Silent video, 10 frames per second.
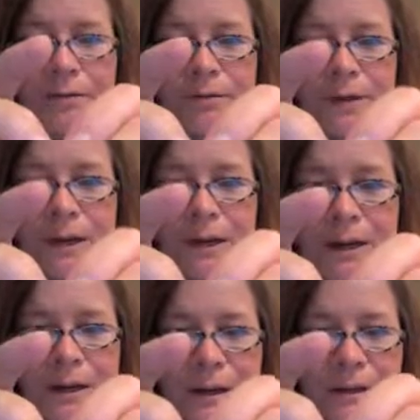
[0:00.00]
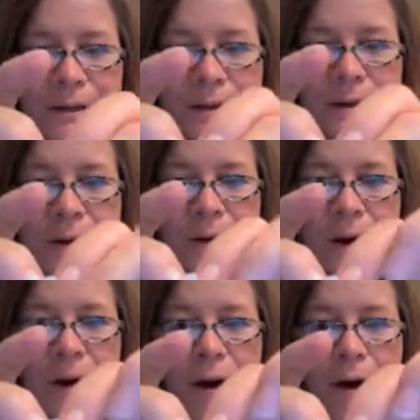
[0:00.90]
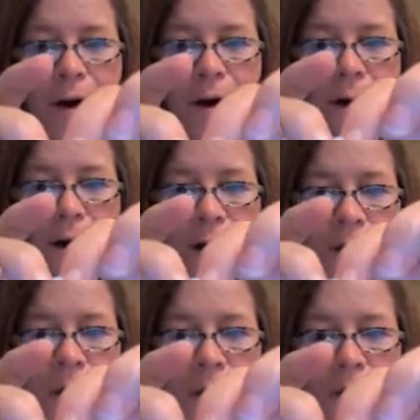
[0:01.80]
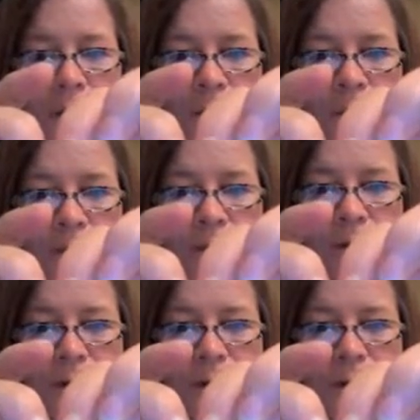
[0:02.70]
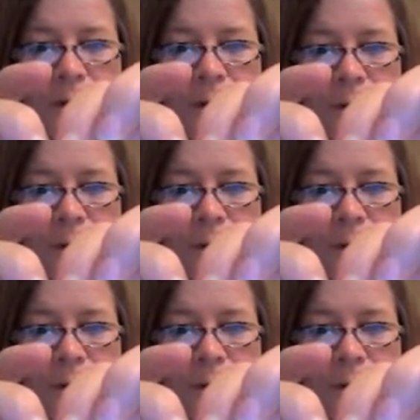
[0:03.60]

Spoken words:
feeds up the tube.